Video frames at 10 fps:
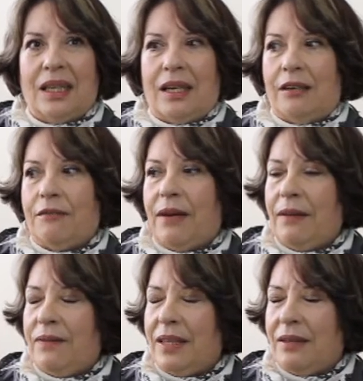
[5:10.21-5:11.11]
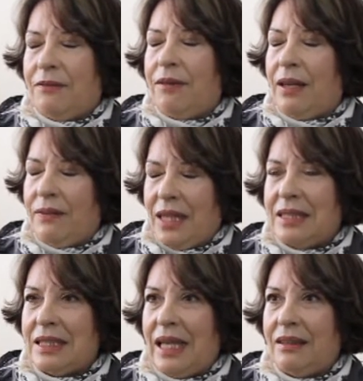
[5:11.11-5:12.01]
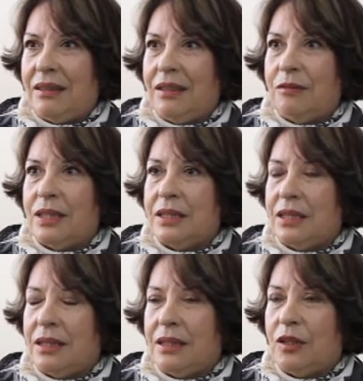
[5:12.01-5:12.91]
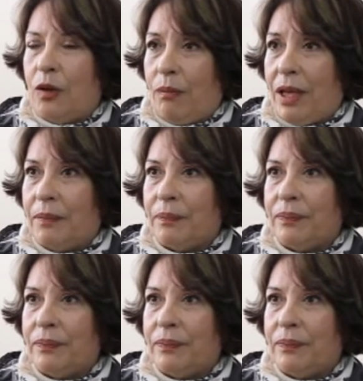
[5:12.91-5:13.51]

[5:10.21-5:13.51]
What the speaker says: and 5 days later he was in coma.